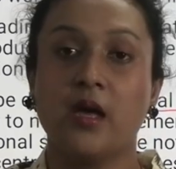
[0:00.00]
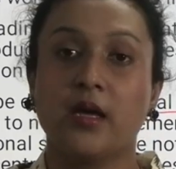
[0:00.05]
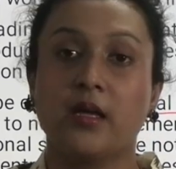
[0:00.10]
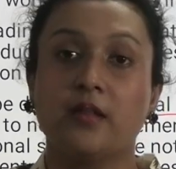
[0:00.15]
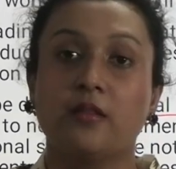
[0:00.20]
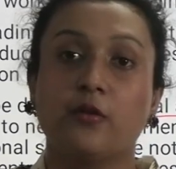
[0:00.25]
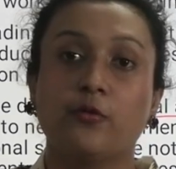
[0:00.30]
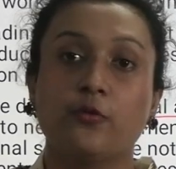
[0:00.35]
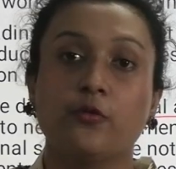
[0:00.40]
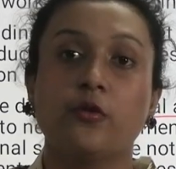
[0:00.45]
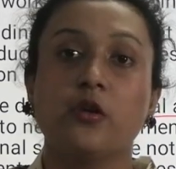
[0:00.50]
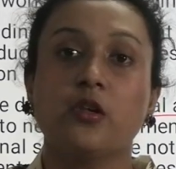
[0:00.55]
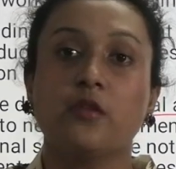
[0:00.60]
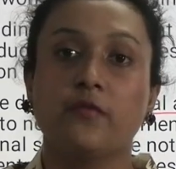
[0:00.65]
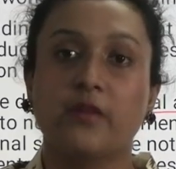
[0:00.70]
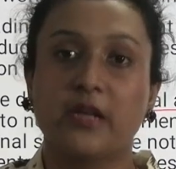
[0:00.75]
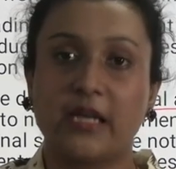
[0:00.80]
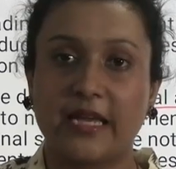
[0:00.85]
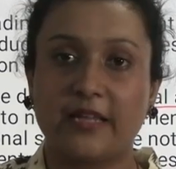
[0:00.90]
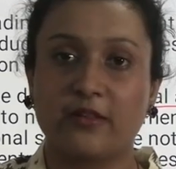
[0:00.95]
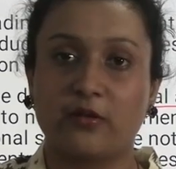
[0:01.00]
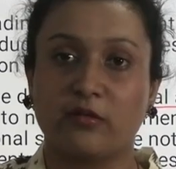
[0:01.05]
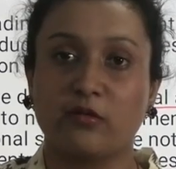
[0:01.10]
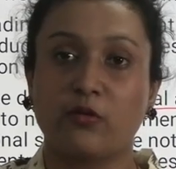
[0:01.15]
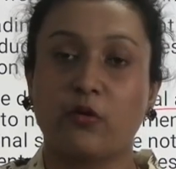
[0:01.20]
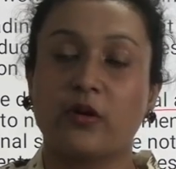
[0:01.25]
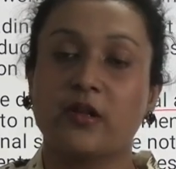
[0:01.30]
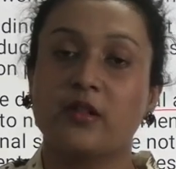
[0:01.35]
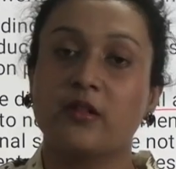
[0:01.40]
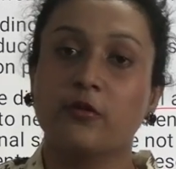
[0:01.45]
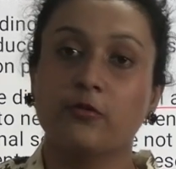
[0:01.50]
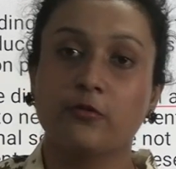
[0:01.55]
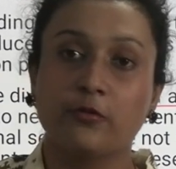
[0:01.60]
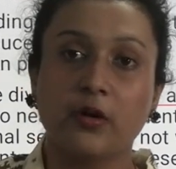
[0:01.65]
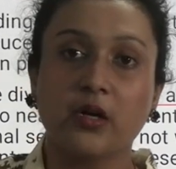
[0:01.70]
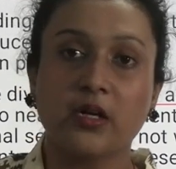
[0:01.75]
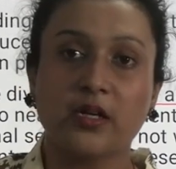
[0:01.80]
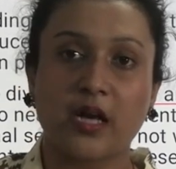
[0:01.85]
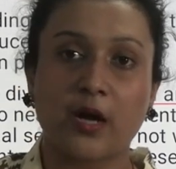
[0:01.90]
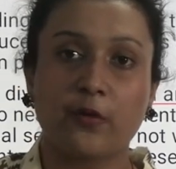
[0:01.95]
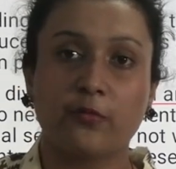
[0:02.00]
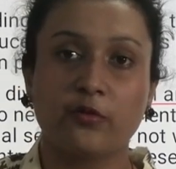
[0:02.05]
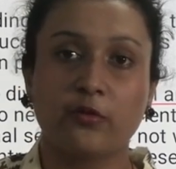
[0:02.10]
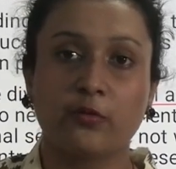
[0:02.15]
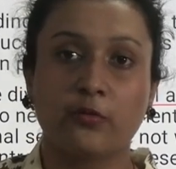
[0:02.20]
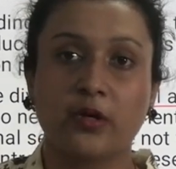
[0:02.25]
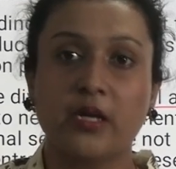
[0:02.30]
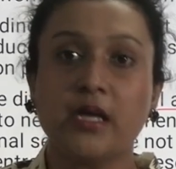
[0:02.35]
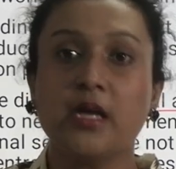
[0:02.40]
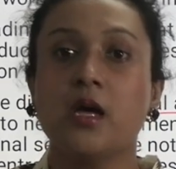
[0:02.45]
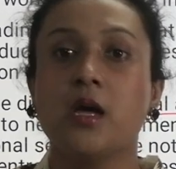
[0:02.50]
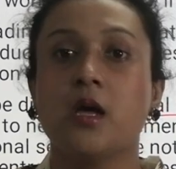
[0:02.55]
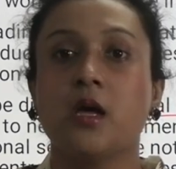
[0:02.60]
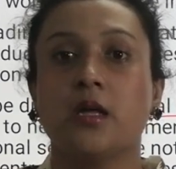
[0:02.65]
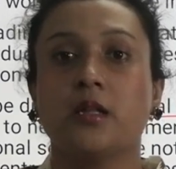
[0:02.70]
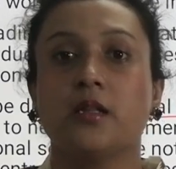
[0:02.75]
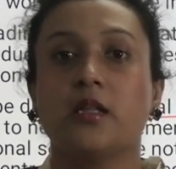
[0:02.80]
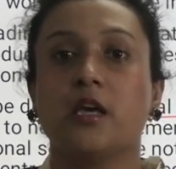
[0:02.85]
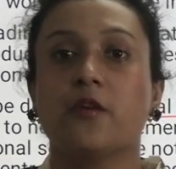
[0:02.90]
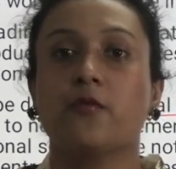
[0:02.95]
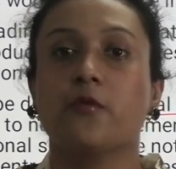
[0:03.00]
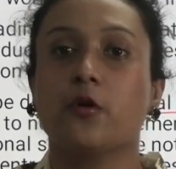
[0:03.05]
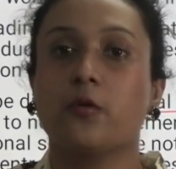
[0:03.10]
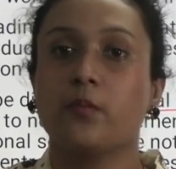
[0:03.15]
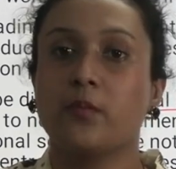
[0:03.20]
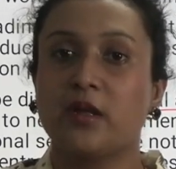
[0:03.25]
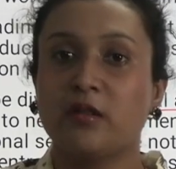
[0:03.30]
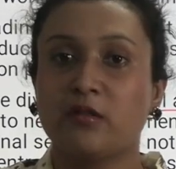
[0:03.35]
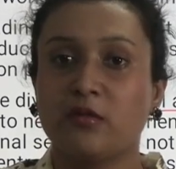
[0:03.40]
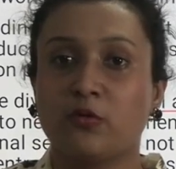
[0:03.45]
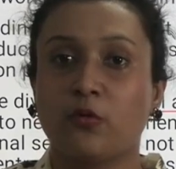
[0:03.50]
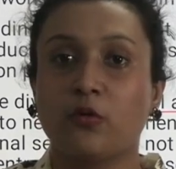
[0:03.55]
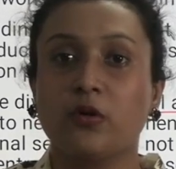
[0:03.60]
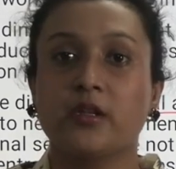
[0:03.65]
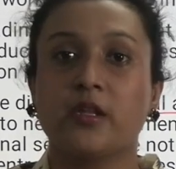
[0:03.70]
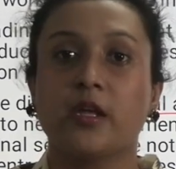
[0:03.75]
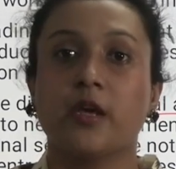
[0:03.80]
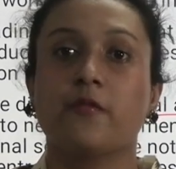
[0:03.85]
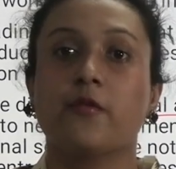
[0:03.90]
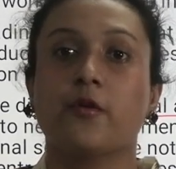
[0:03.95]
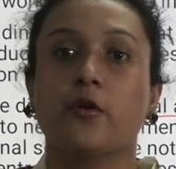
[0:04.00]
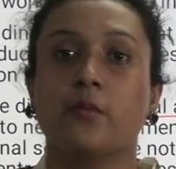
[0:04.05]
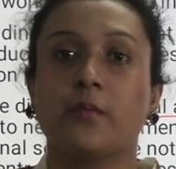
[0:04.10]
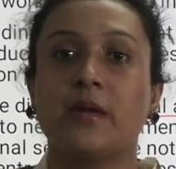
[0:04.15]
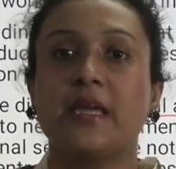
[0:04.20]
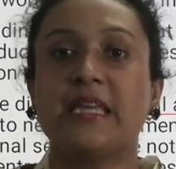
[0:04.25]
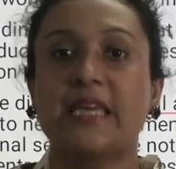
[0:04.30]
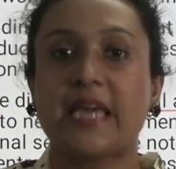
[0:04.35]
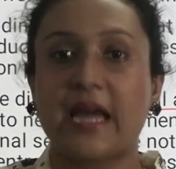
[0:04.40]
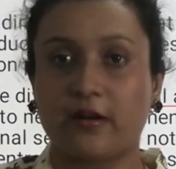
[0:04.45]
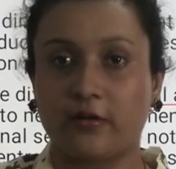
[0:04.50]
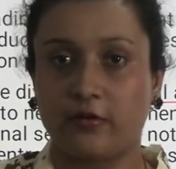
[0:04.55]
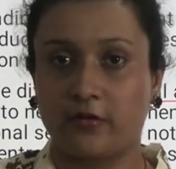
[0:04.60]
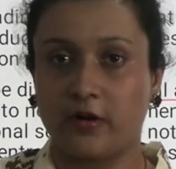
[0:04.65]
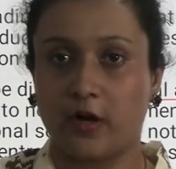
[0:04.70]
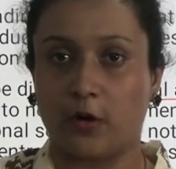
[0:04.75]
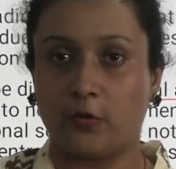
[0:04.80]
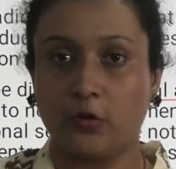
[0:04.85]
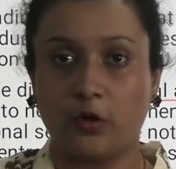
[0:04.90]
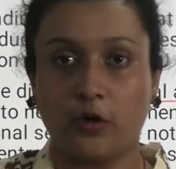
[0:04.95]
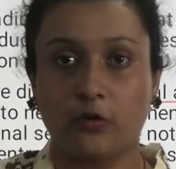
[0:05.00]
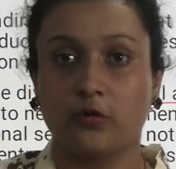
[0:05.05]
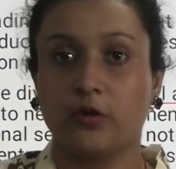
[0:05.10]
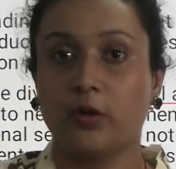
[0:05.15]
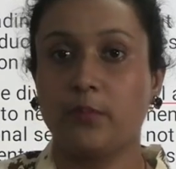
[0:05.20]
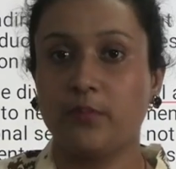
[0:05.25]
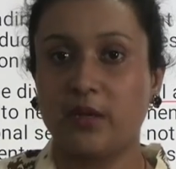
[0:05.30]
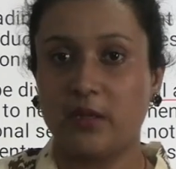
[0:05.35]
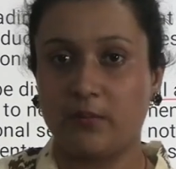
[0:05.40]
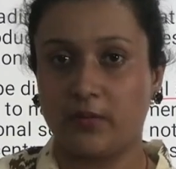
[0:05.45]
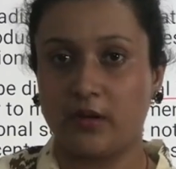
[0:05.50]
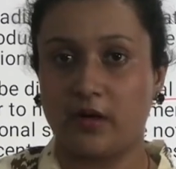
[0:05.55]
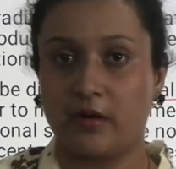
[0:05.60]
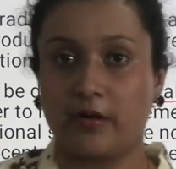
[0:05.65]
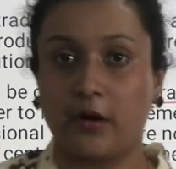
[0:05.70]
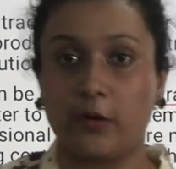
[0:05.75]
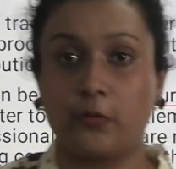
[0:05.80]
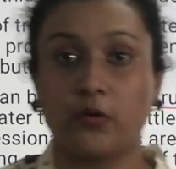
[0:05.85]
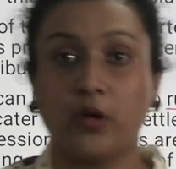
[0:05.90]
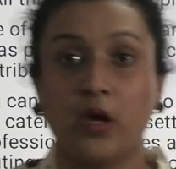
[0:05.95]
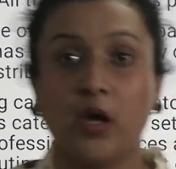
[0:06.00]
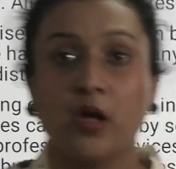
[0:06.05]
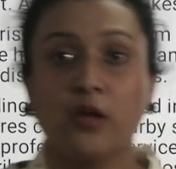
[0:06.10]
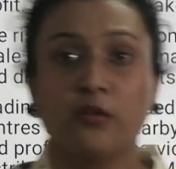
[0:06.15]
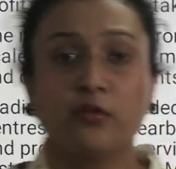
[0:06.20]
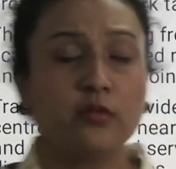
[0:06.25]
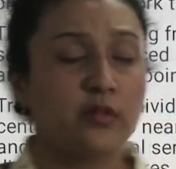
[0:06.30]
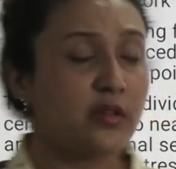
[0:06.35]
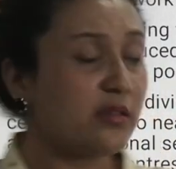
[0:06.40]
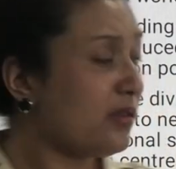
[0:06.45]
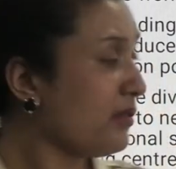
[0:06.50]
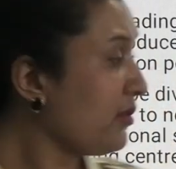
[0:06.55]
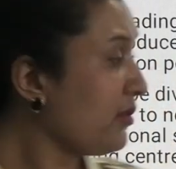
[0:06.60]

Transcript: In the rural villages or in the rural towns only, they were being sold, they were being catered out to the people around. So this is